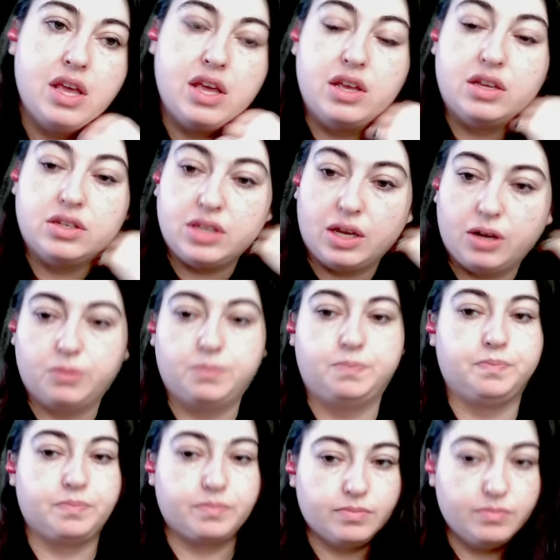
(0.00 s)
So,
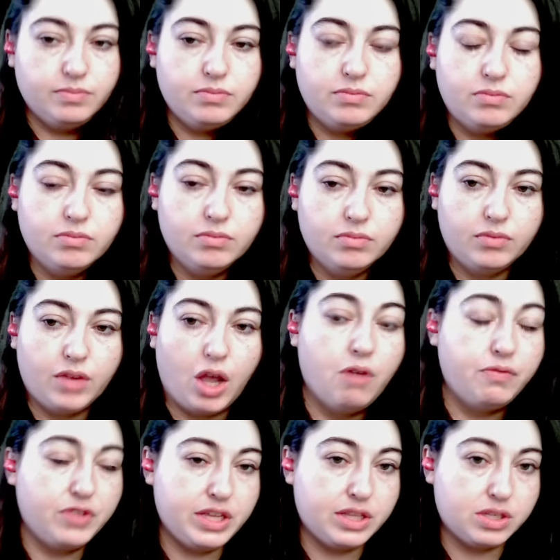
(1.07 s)

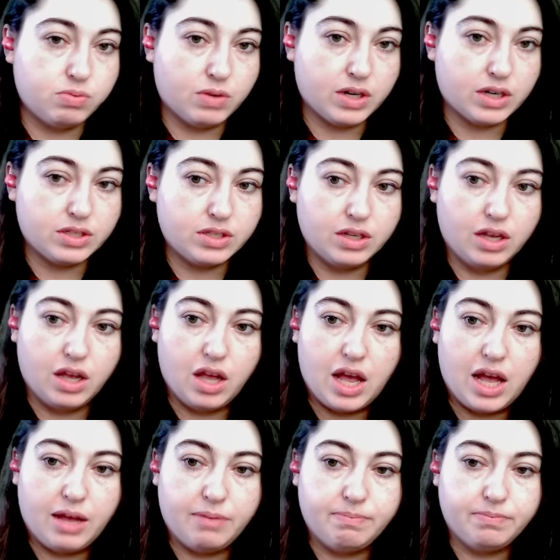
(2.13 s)
hopefully this works.
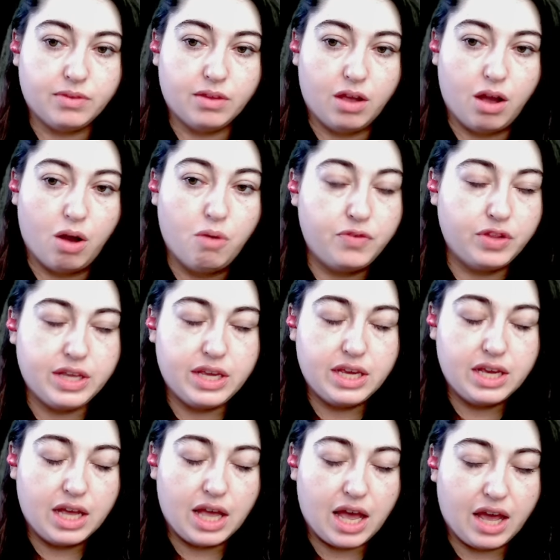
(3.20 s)
Hopefully
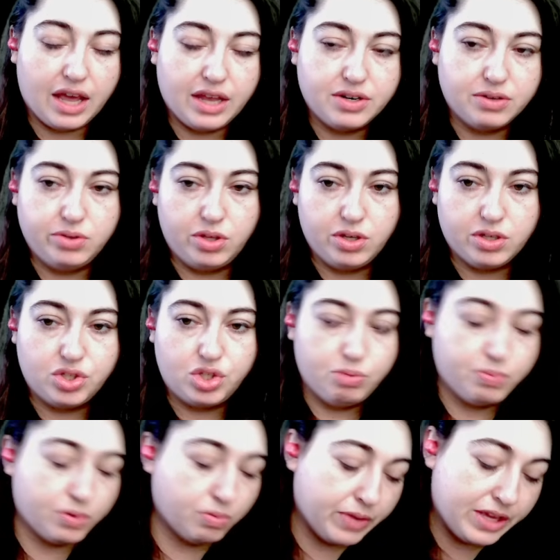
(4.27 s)
I don't look
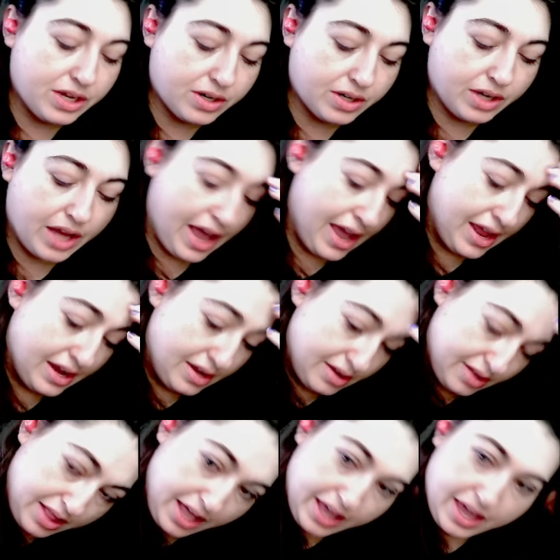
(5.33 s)
super weird and
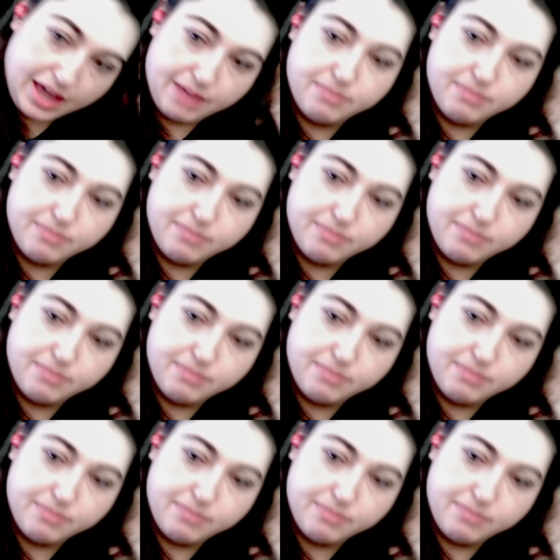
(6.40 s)
like I'm